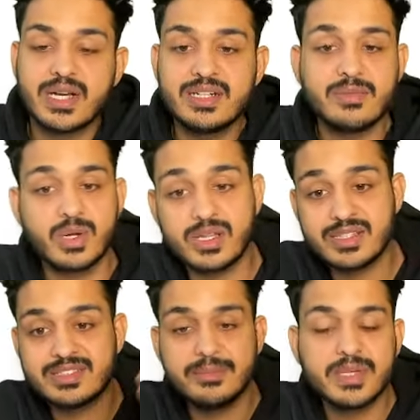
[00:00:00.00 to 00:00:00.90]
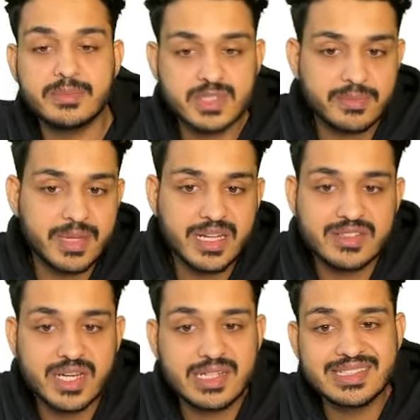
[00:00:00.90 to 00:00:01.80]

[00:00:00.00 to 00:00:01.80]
What are the symptoms of meningitis?